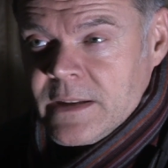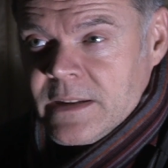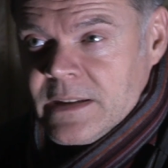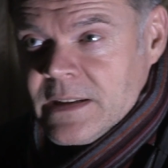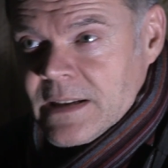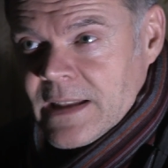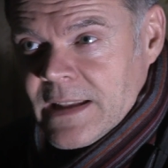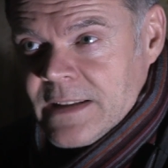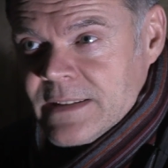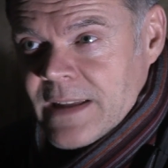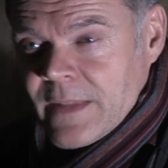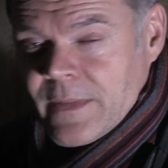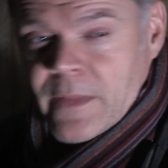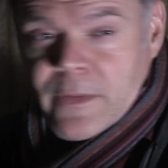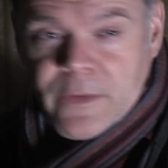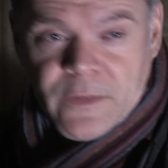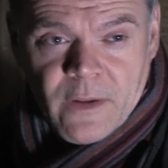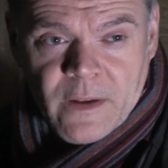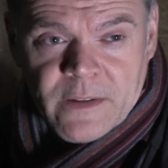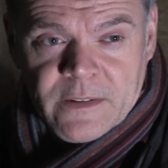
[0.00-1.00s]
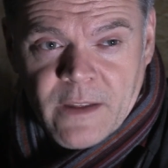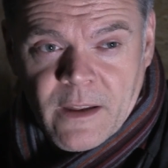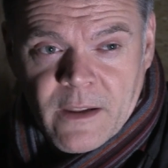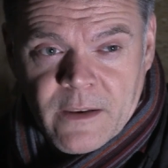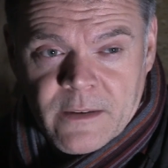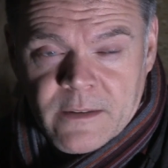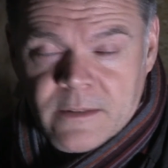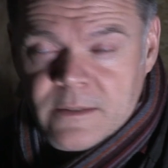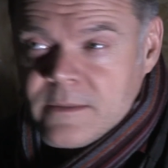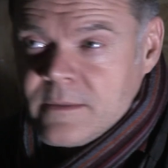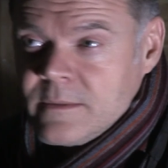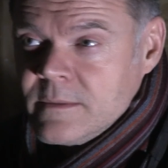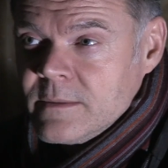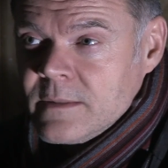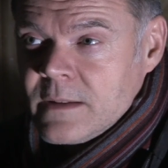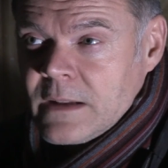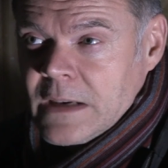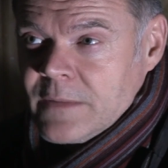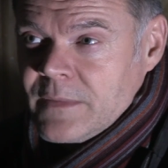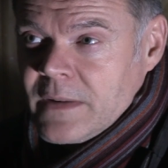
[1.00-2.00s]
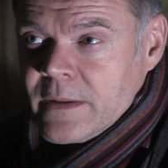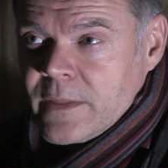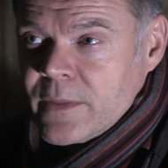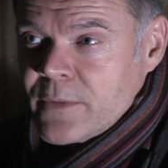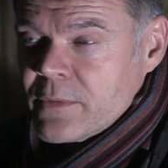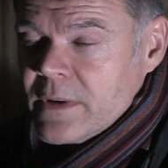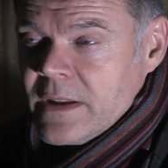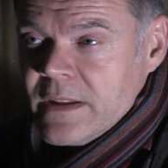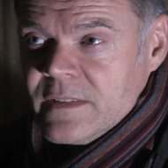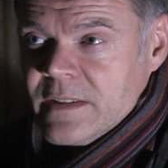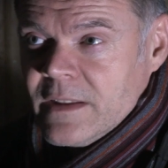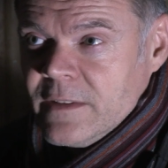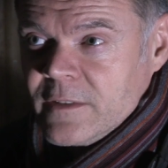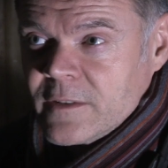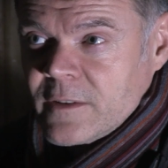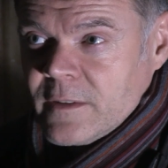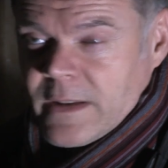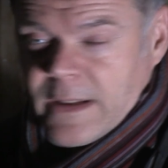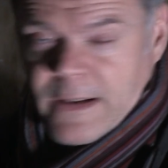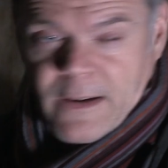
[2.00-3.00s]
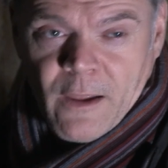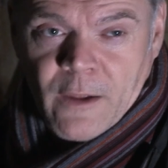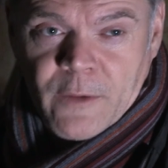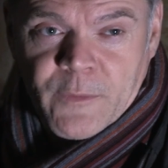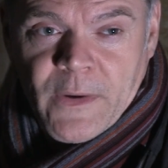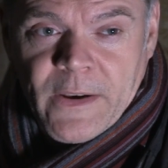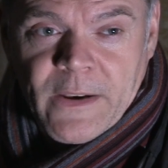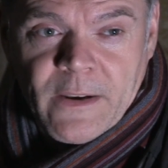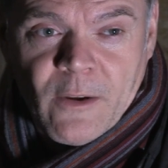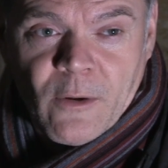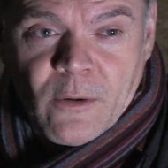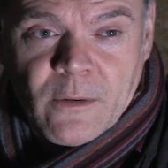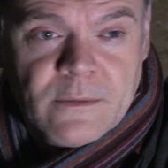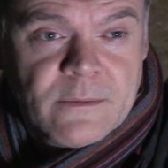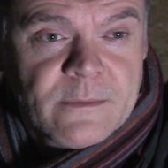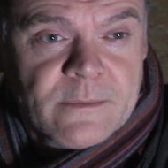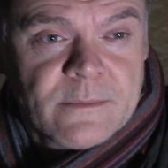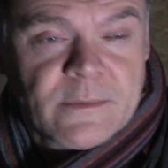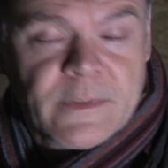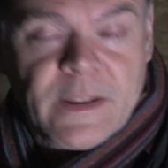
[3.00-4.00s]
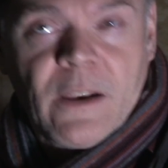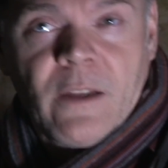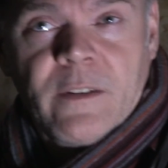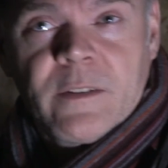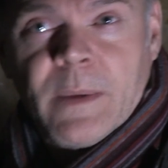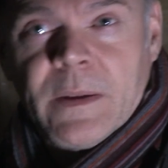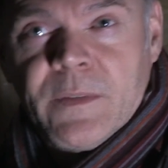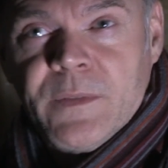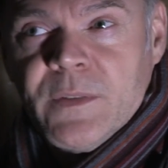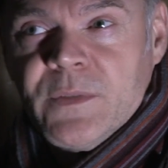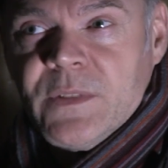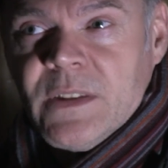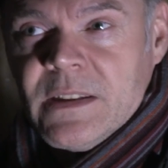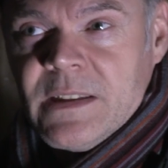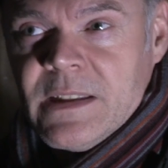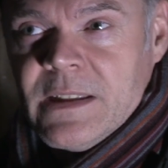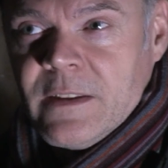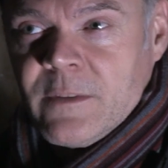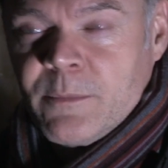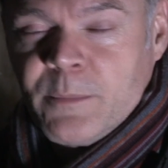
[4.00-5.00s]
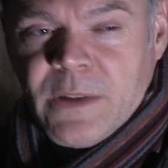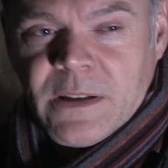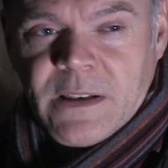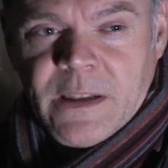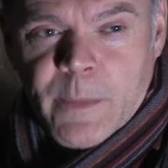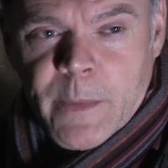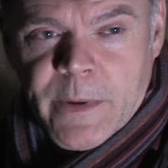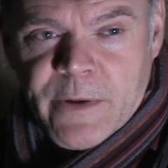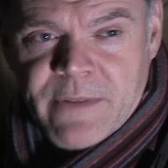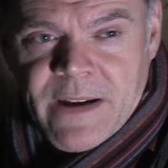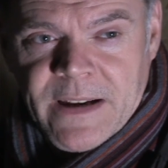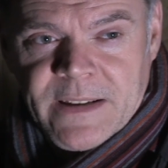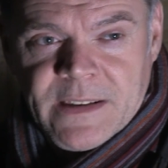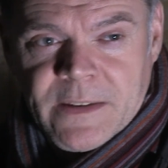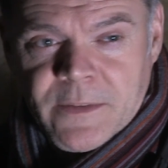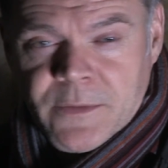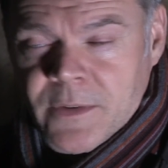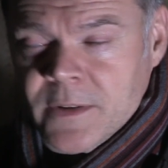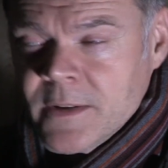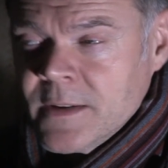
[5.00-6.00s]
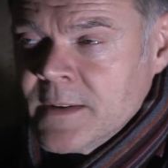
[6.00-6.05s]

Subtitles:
A year later I had the other side done, and I've had 3 since, because they don't last very long. They last about 15 years, particularly when you're active.